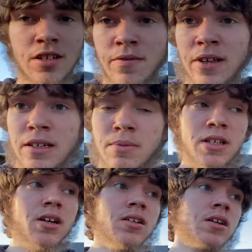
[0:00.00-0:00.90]
nothing has been
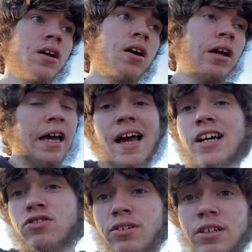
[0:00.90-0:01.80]
done
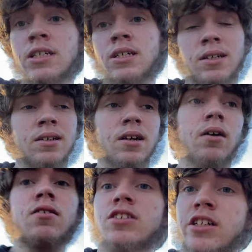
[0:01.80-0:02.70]
actually
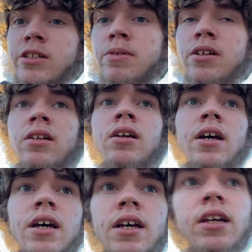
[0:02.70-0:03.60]
all else has been done
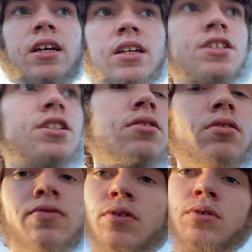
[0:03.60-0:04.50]

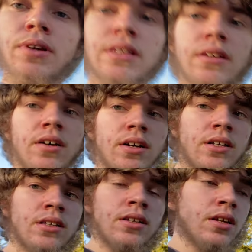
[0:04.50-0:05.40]
ecu's fully
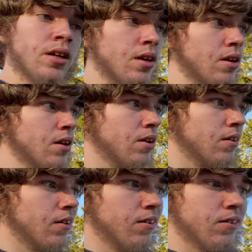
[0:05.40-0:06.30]
done
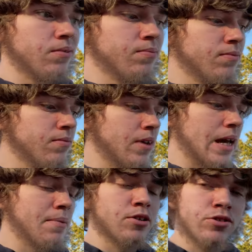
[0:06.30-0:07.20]
um
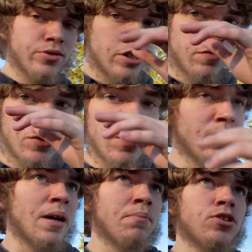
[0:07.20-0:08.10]
i'm to watch the video.
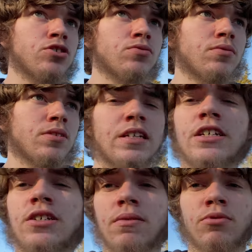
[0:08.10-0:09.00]
i'm pretty sure
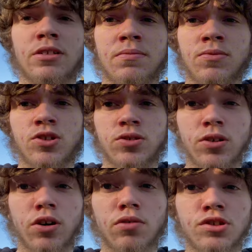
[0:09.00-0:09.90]
it wasn't even the
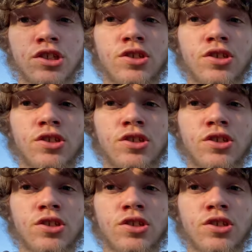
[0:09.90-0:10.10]
car wasn't